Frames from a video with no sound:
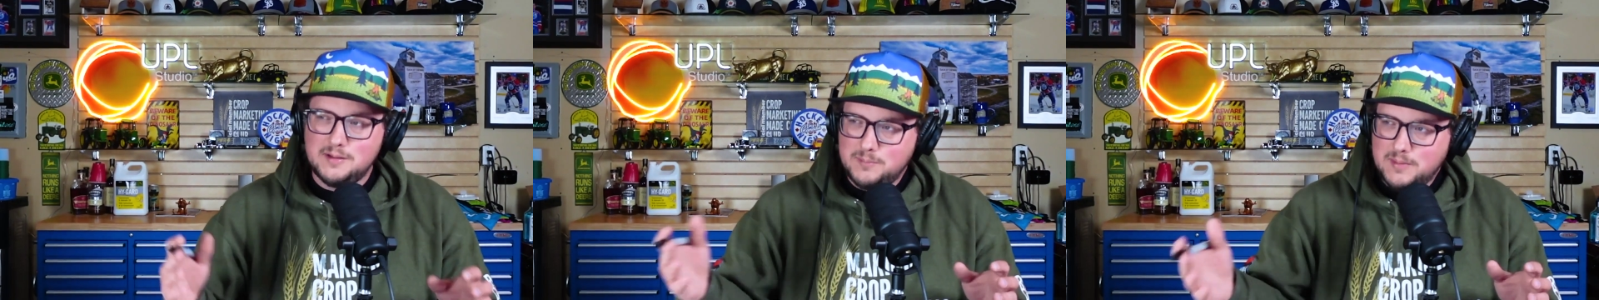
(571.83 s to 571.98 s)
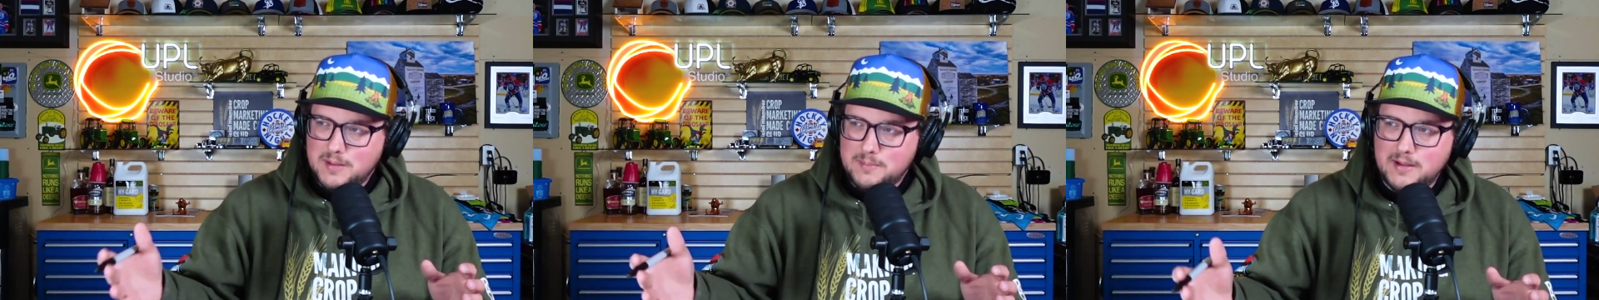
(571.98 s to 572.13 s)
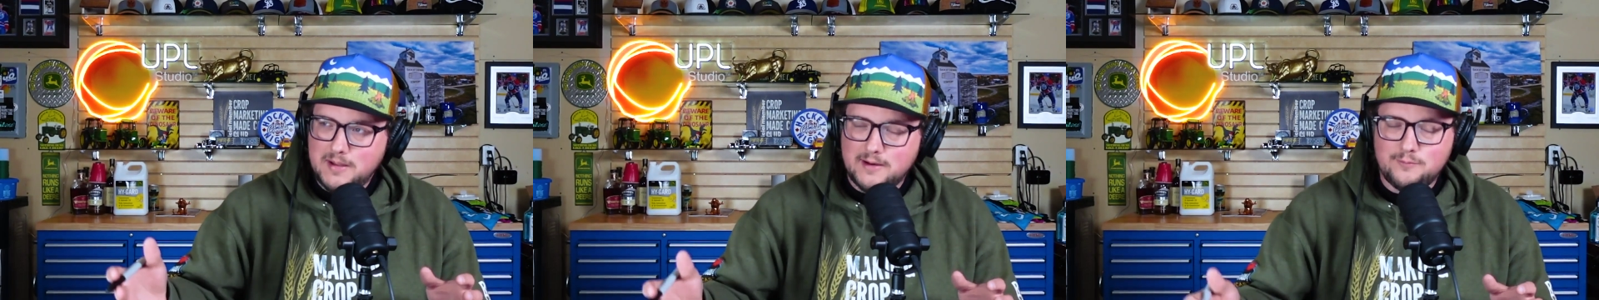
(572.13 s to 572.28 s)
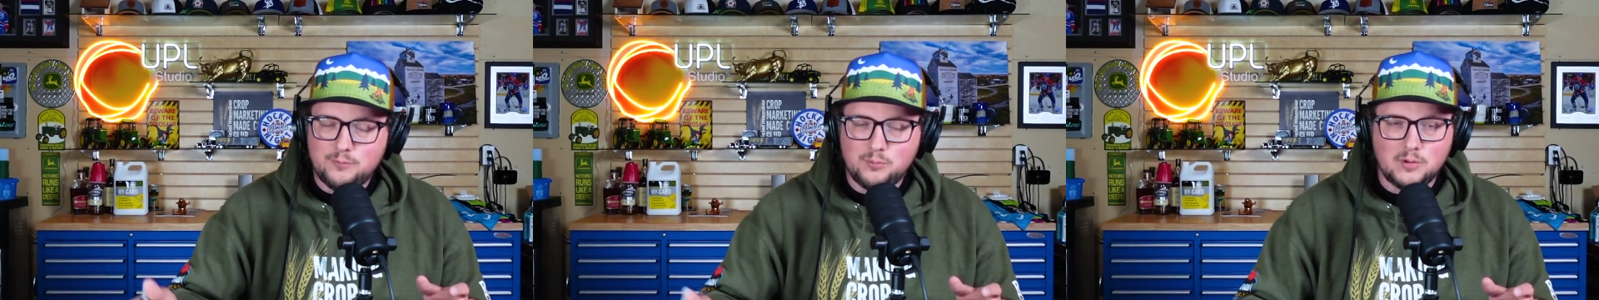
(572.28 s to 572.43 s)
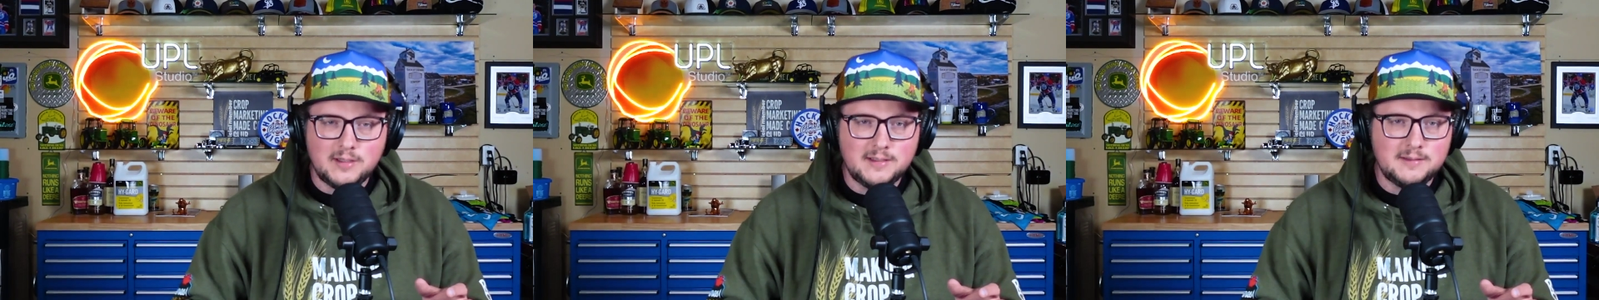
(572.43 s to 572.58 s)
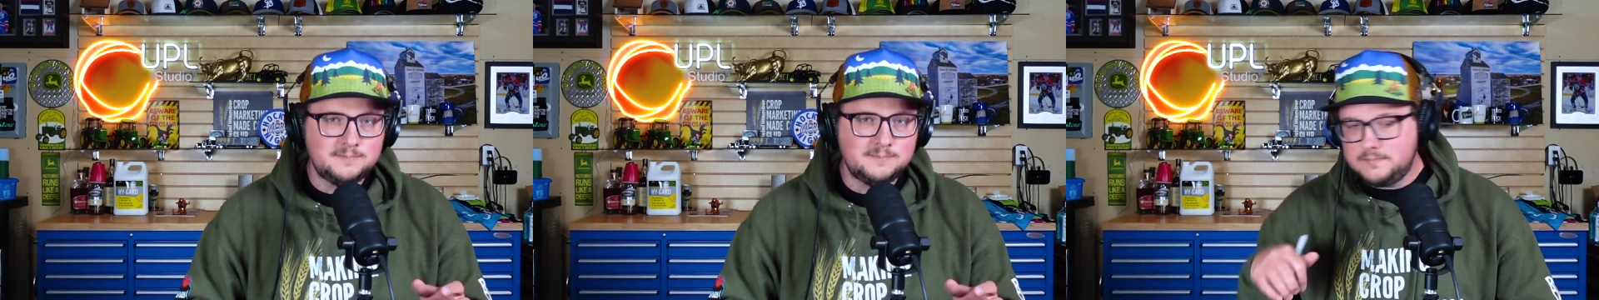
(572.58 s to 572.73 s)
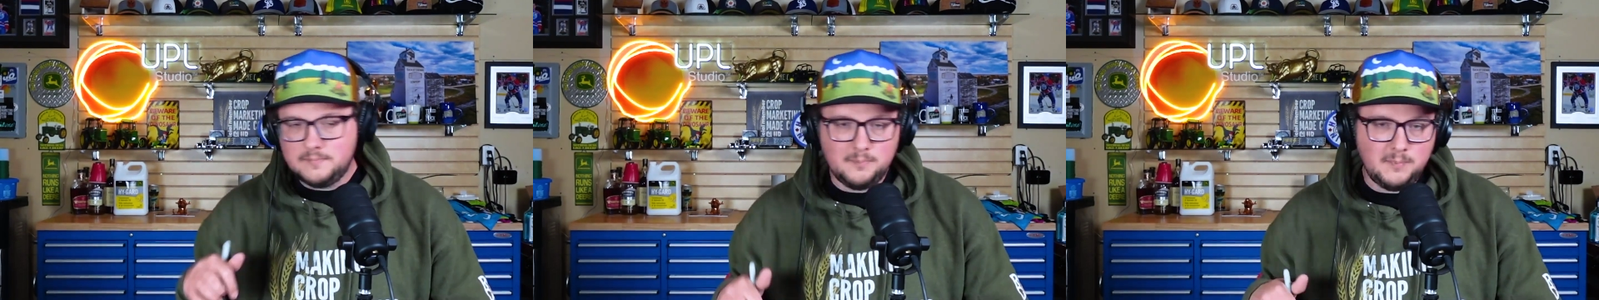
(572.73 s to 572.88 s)
Maybe I have
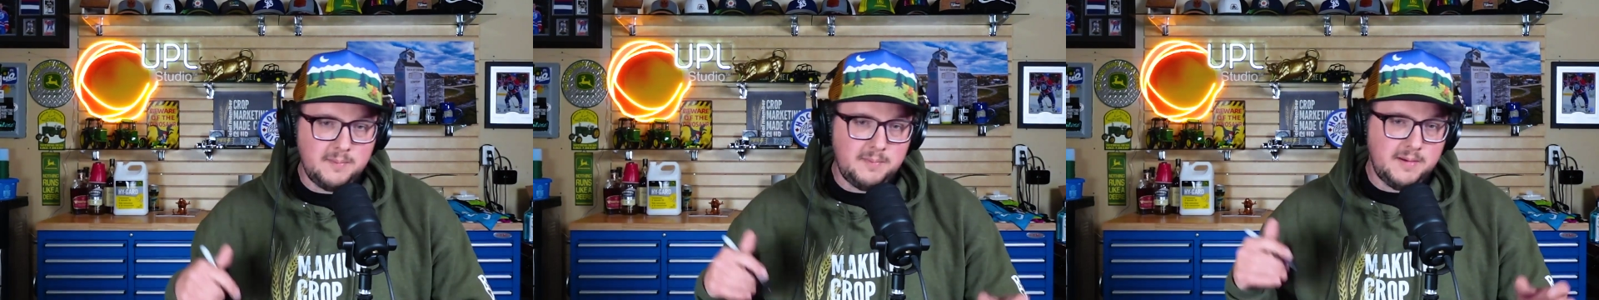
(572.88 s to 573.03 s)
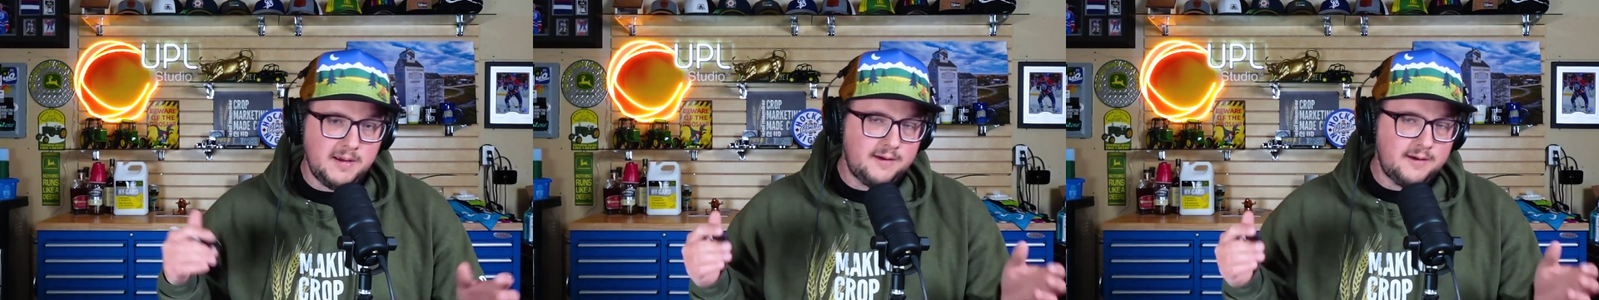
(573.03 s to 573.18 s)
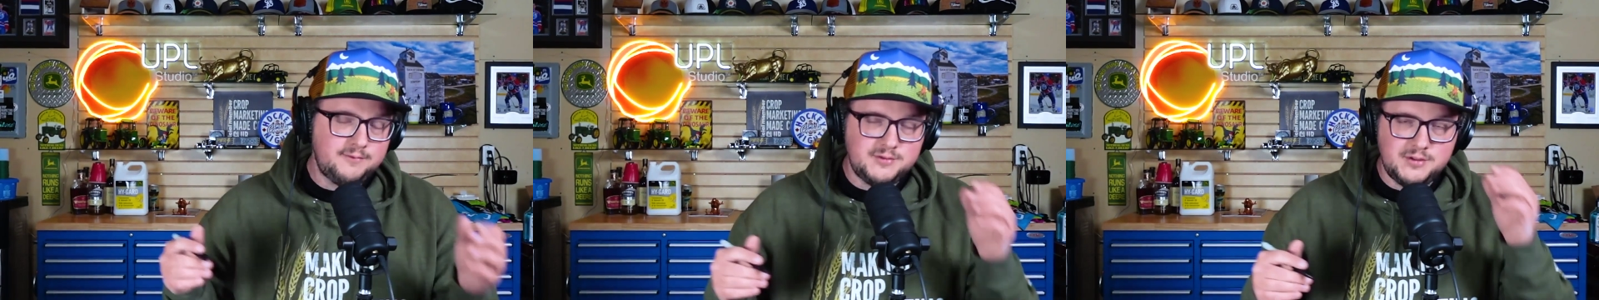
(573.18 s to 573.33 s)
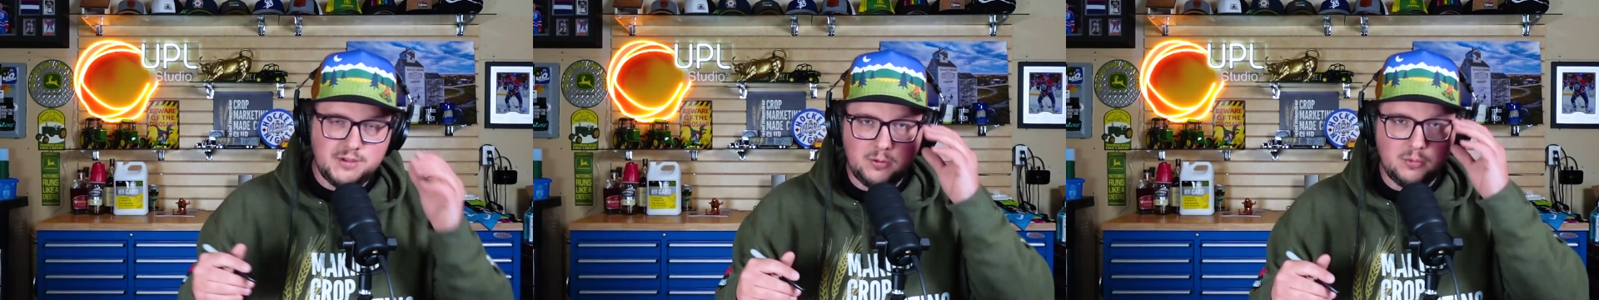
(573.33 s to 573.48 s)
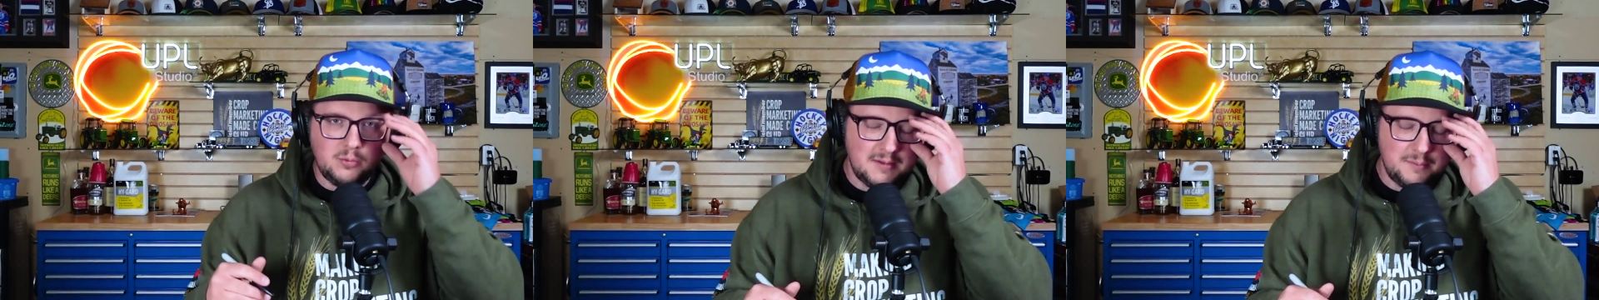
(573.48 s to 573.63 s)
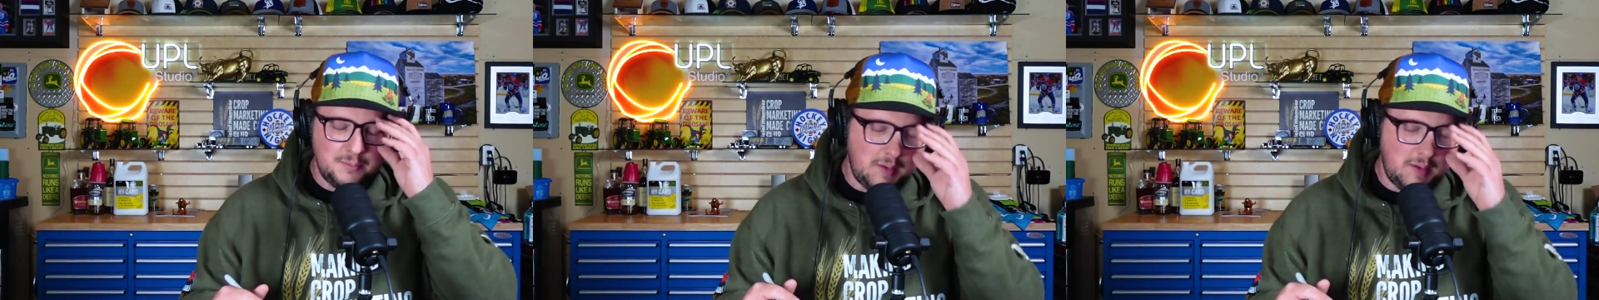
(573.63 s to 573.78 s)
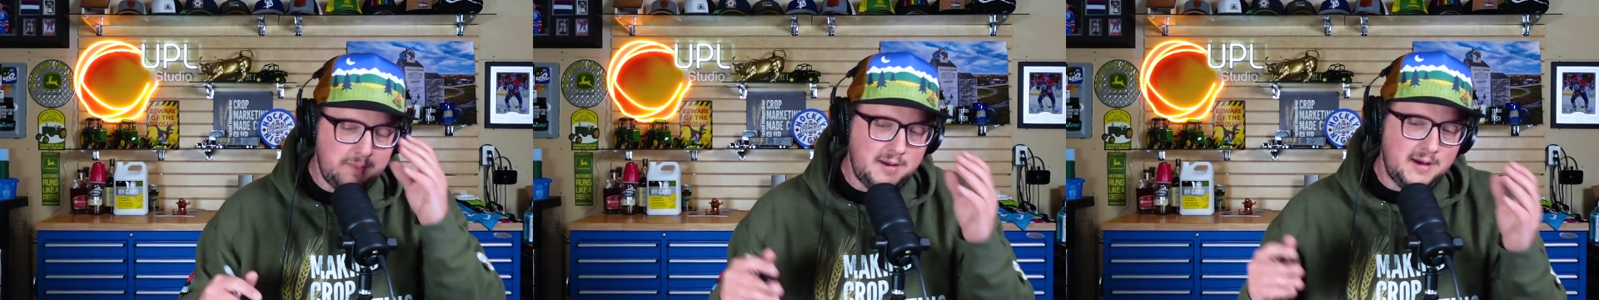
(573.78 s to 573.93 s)
1, maybe I have 2,
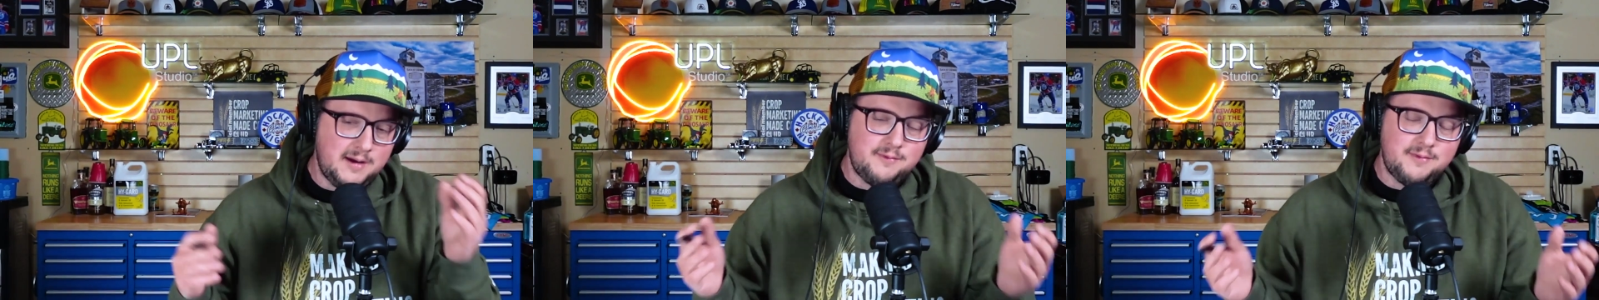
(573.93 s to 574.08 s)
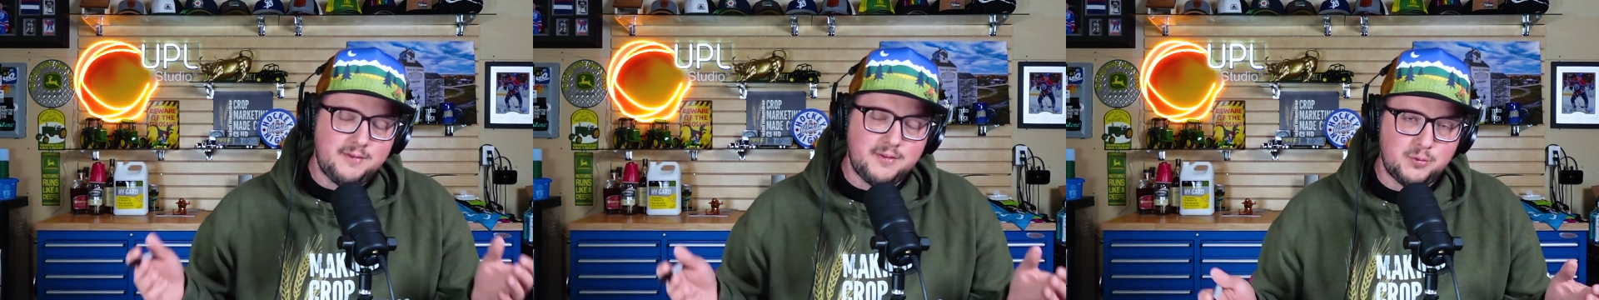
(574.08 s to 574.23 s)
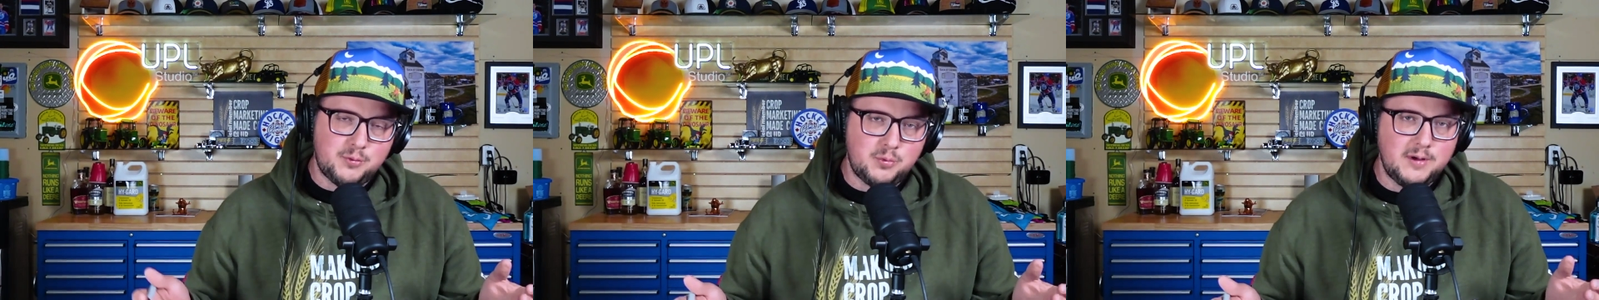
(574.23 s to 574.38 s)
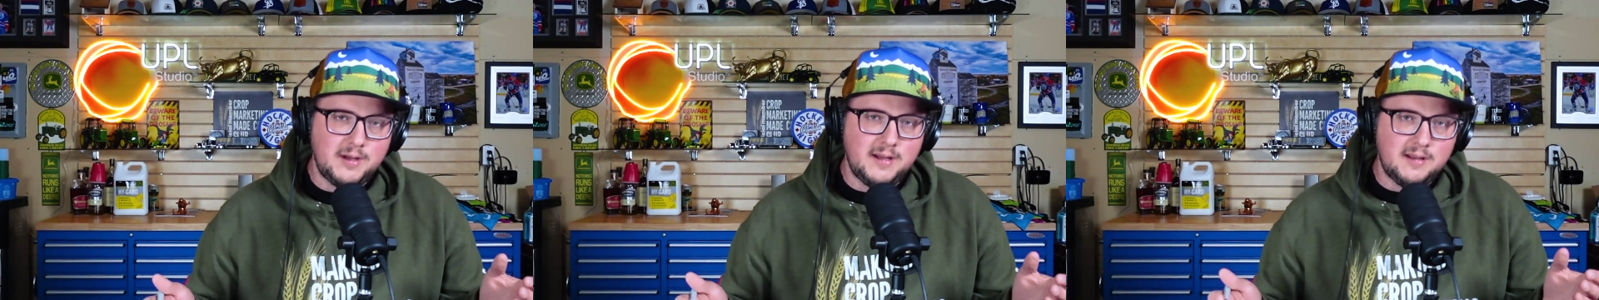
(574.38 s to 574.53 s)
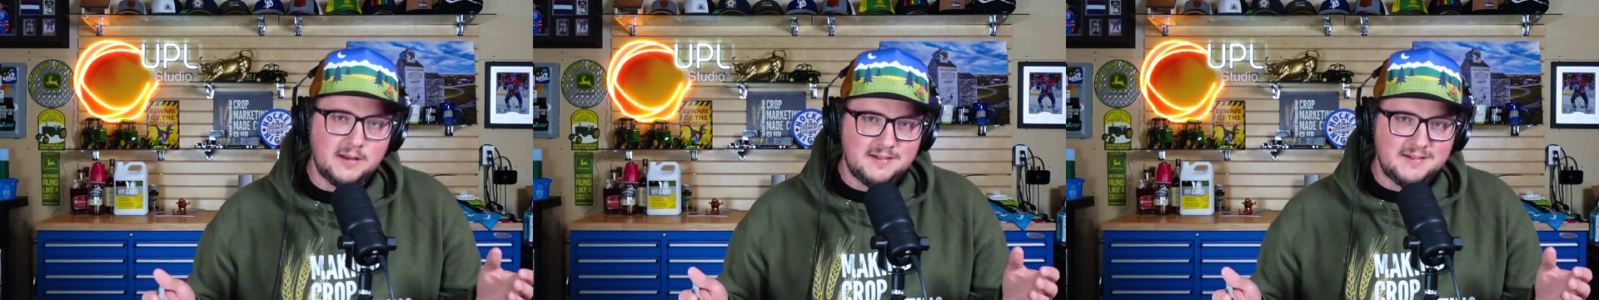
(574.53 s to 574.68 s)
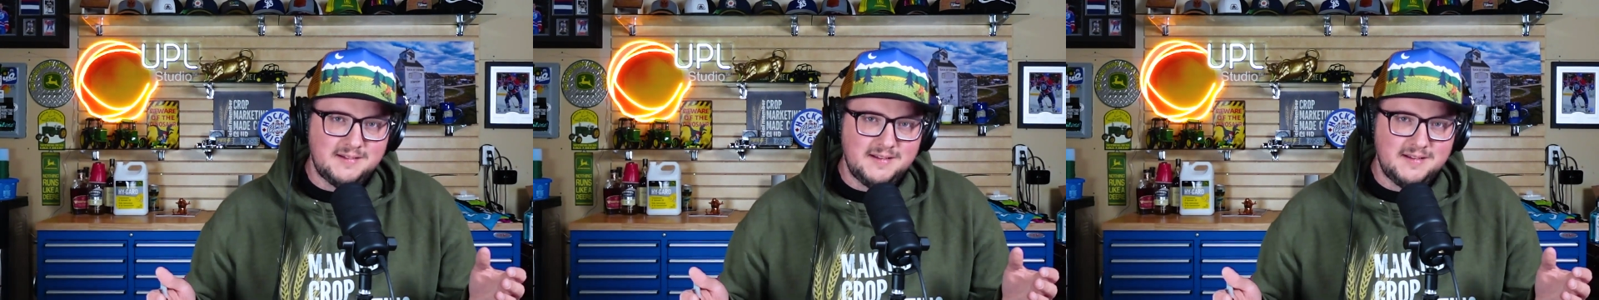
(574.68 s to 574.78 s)
maybe I have 3.